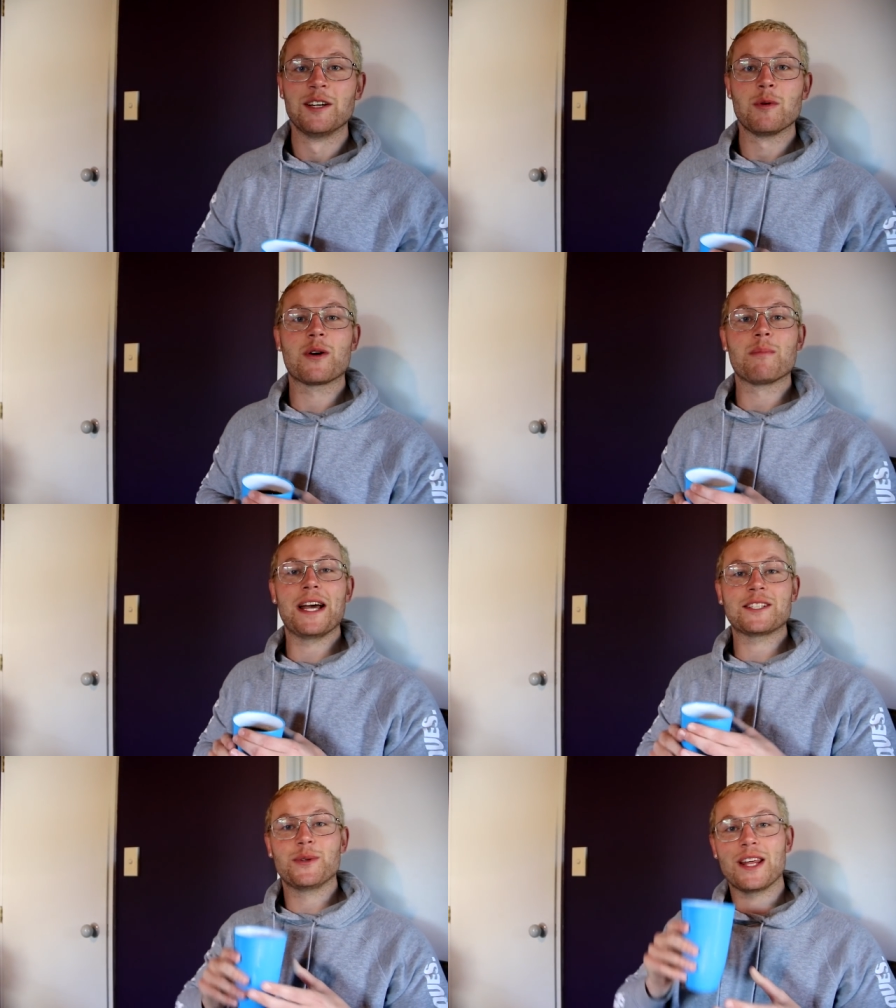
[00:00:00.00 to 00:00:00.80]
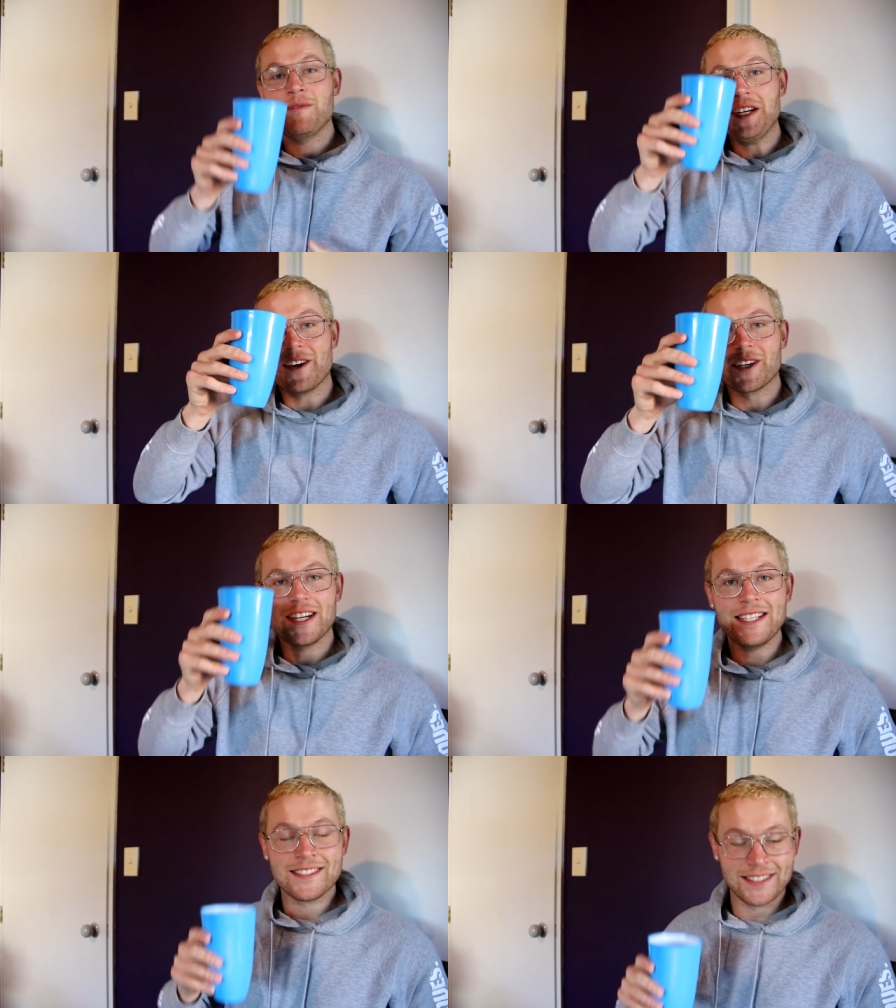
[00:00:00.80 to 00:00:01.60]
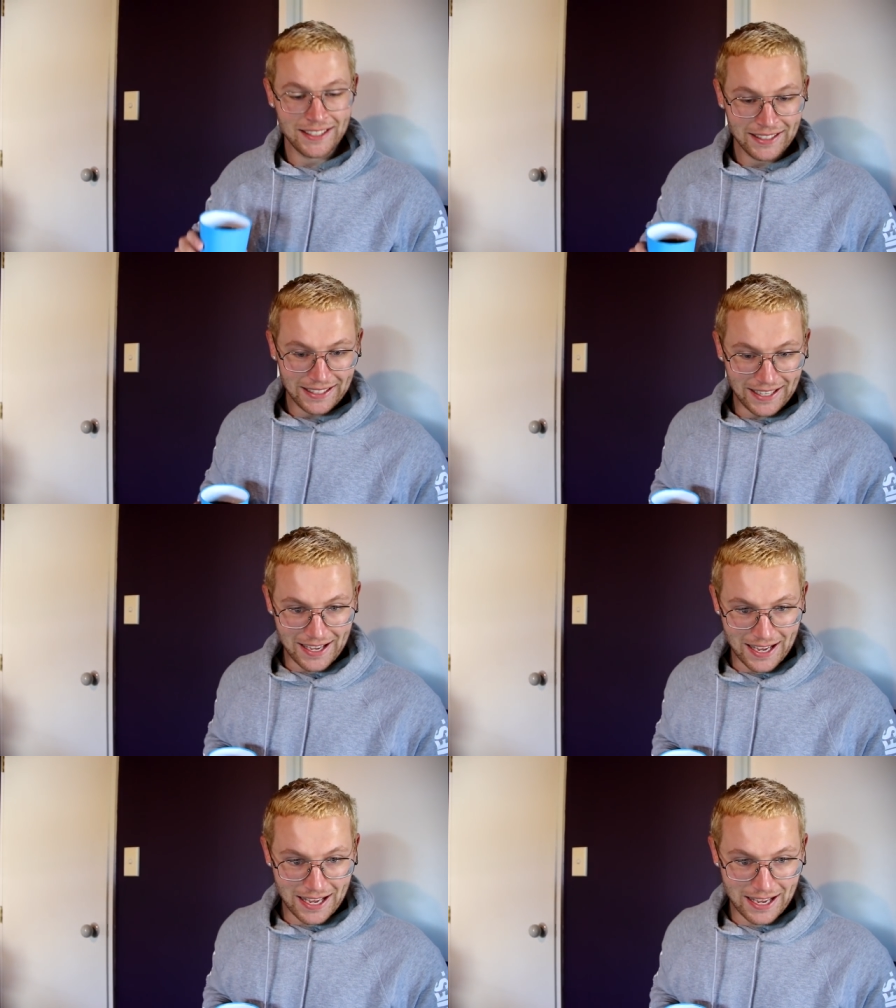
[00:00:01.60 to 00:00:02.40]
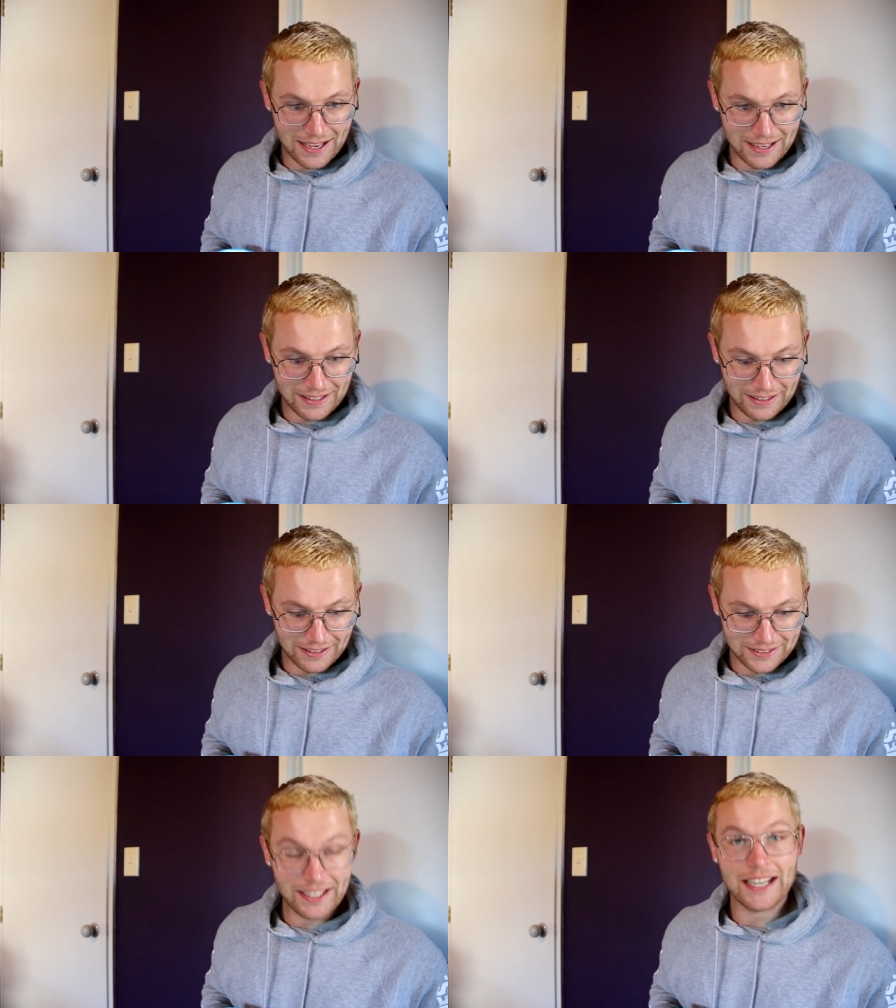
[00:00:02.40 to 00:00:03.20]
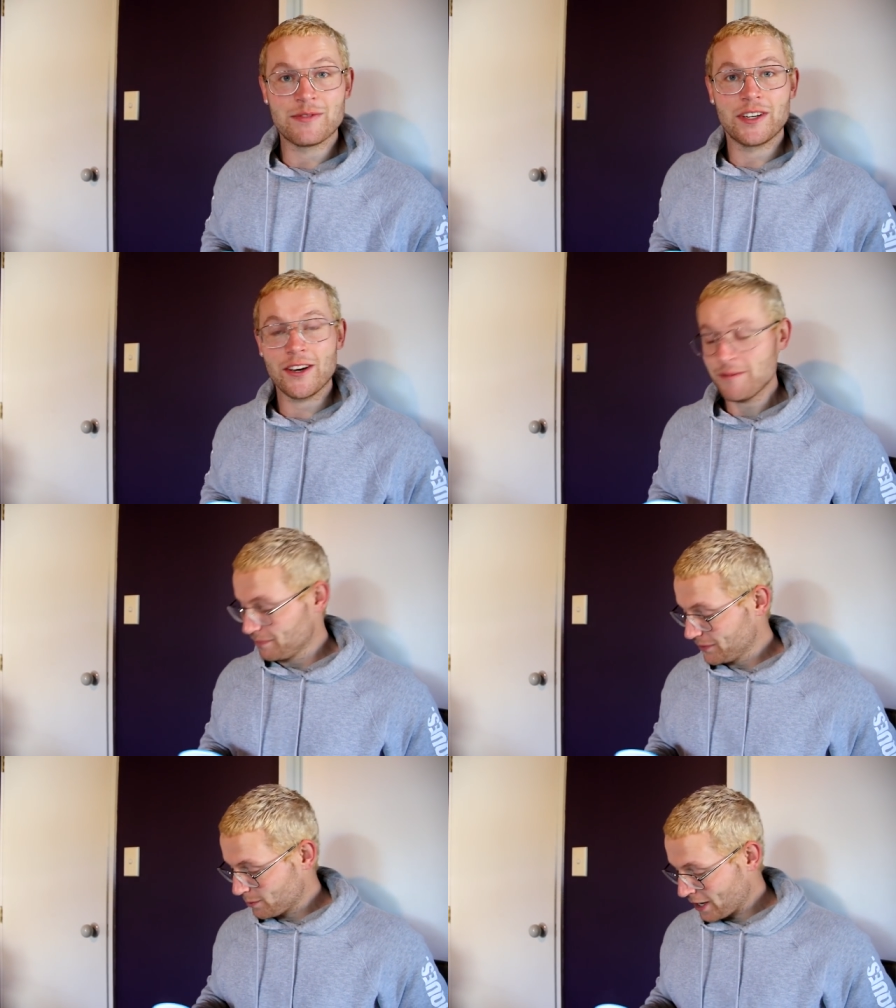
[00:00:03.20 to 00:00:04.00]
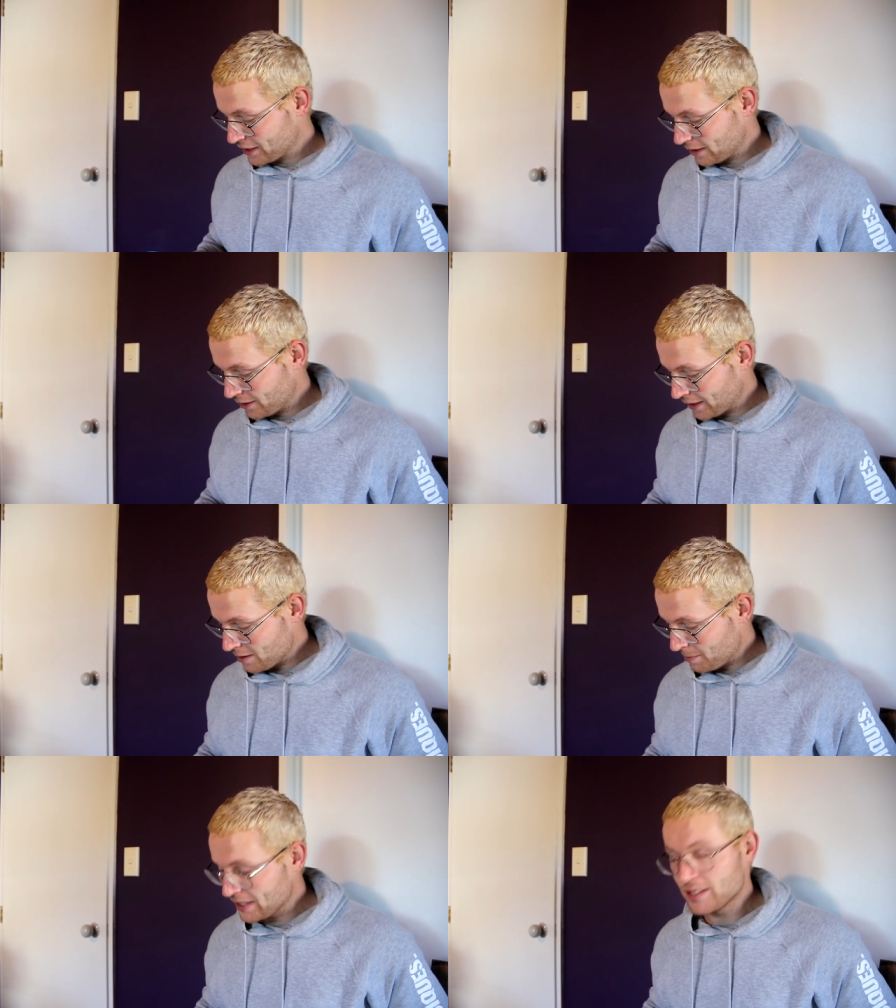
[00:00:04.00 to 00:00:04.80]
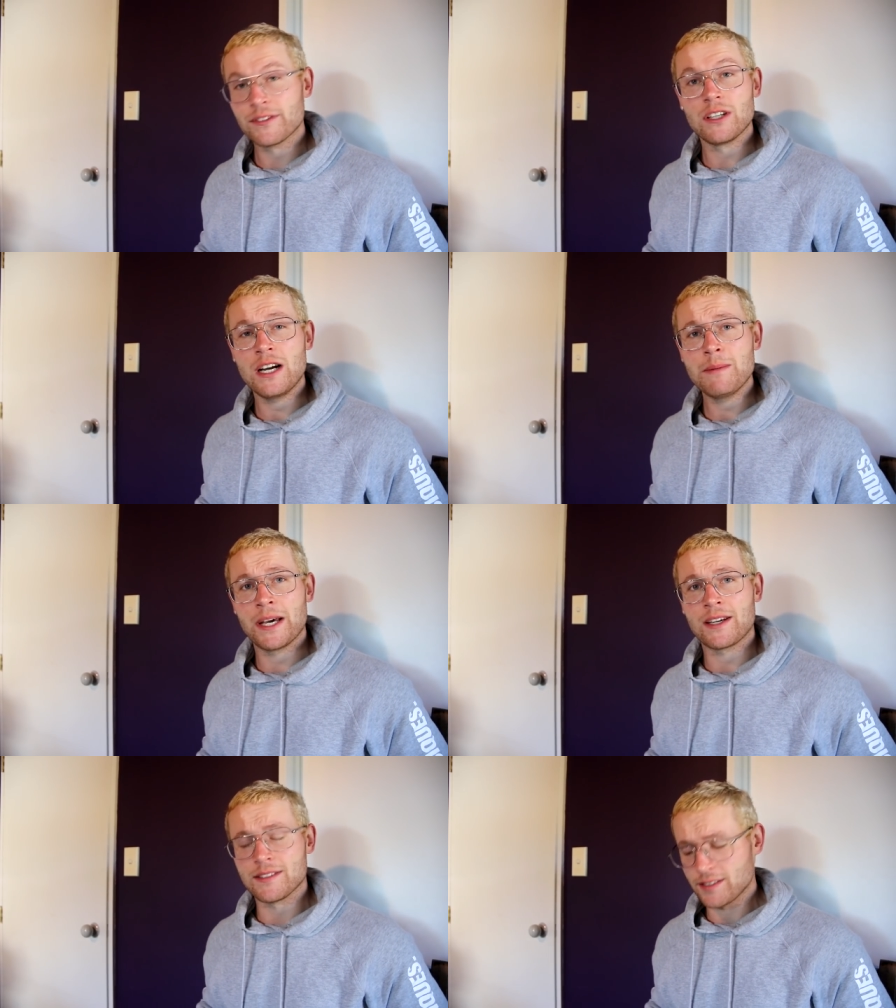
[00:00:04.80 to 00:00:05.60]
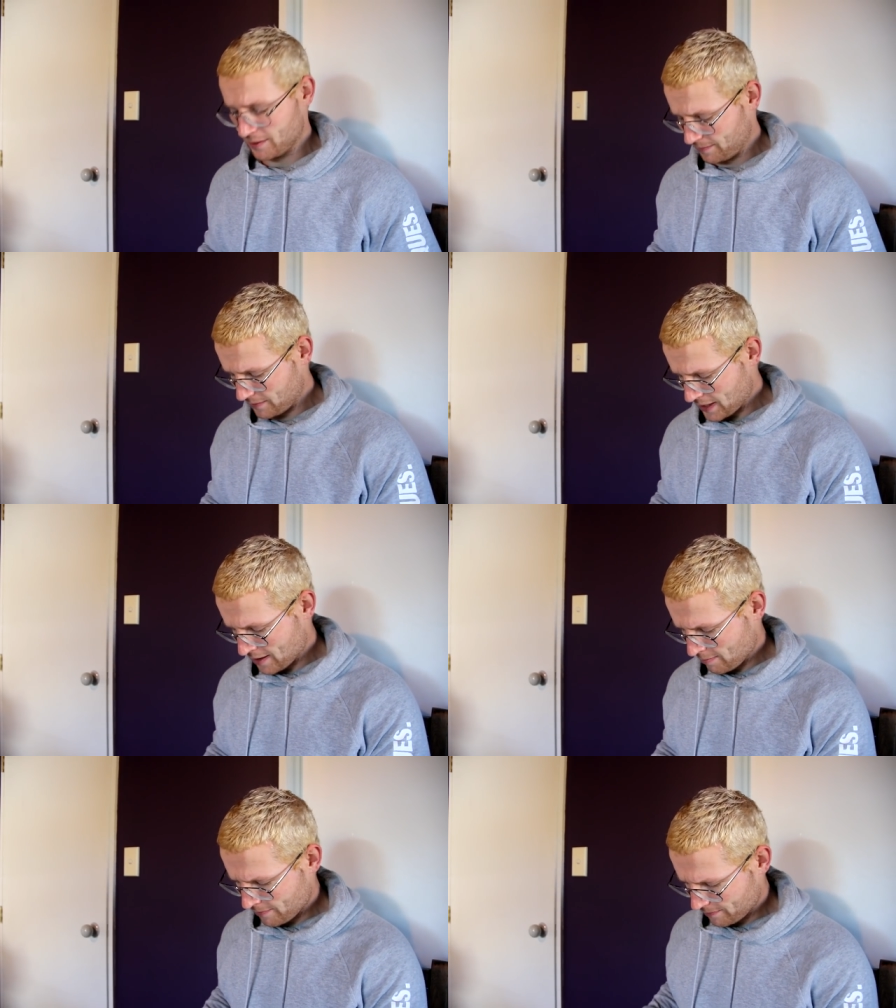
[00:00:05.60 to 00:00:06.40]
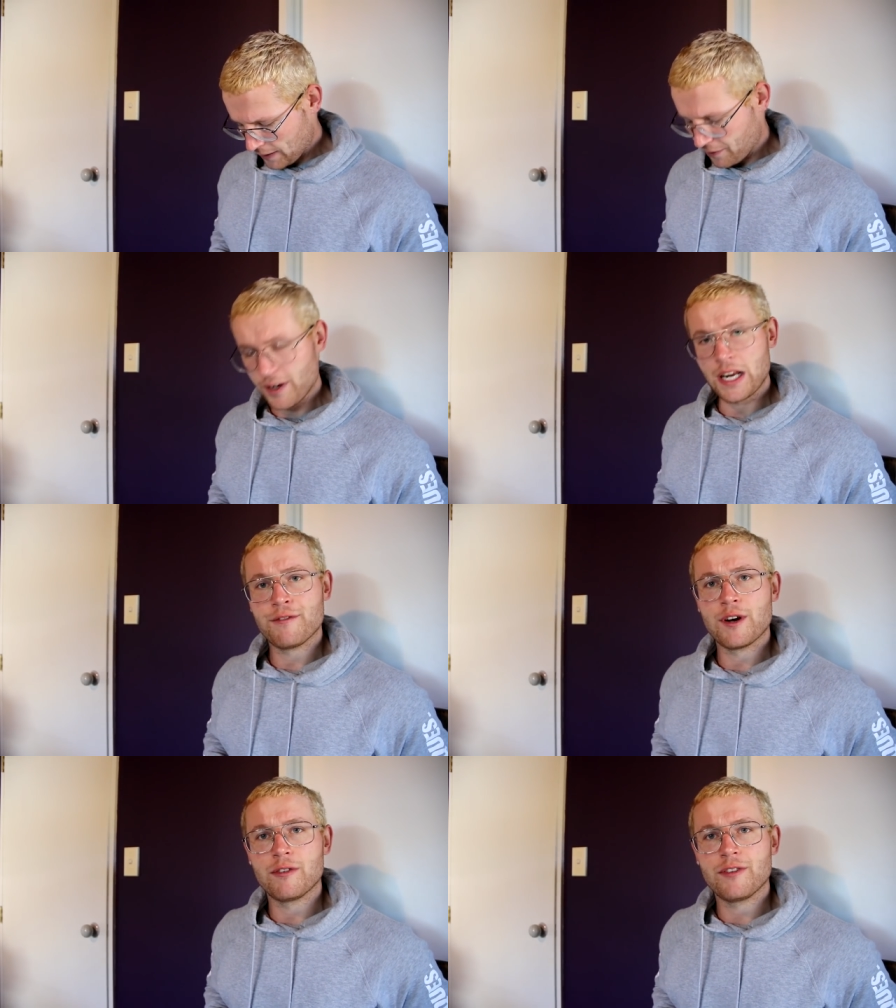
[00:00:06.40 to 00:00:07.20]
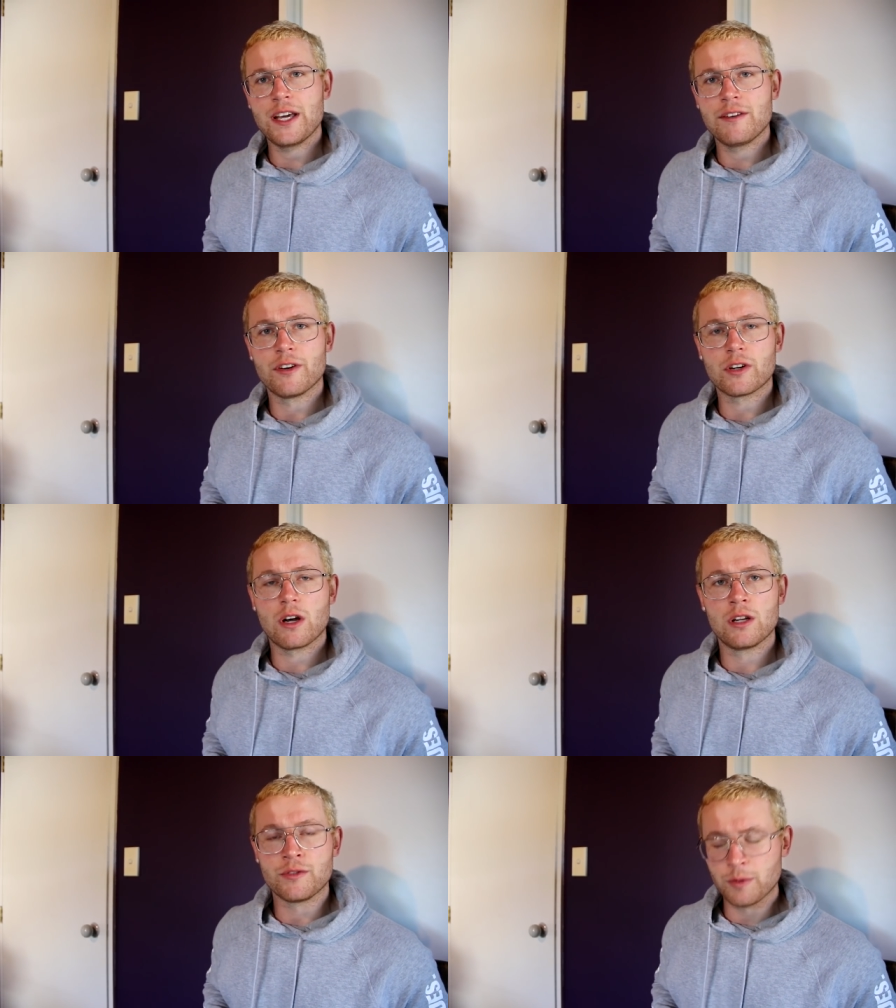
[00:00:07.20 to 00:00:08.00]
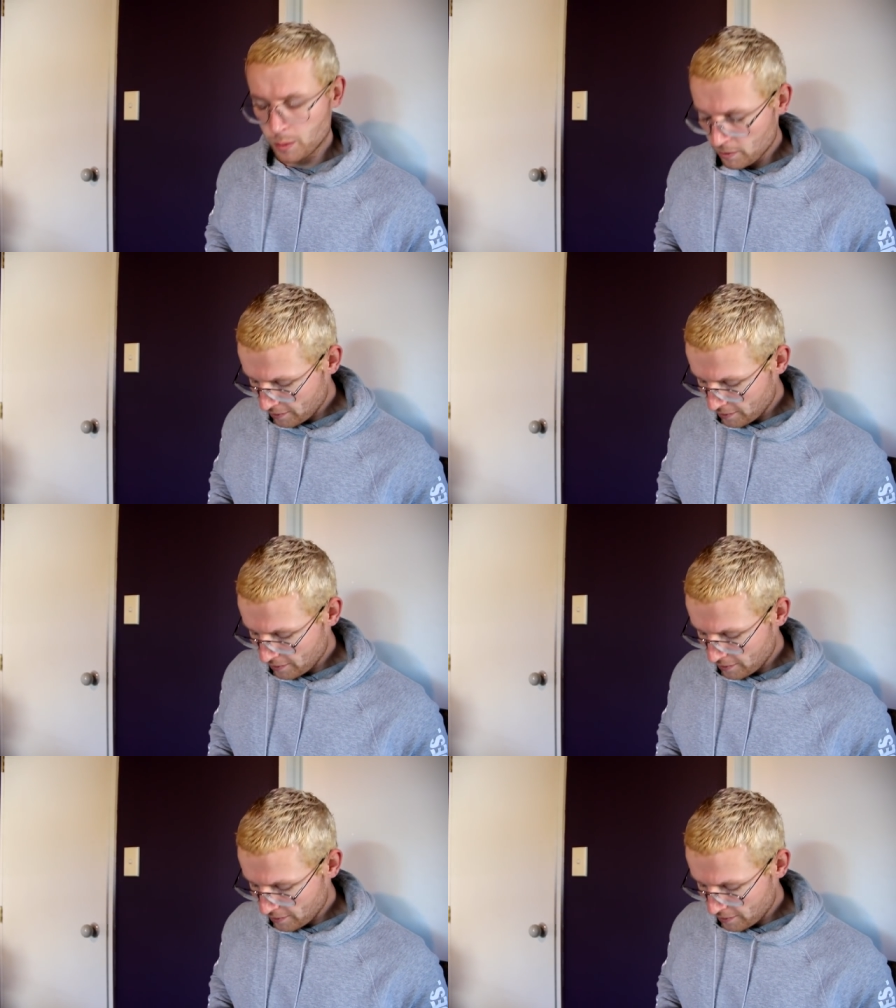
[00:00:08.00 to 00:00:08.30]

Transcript: Welcome back to another video, guys. Uh, today's video, we're actually looking at the best of the linebackers. Um, if you're an N F L fan, if you're a college football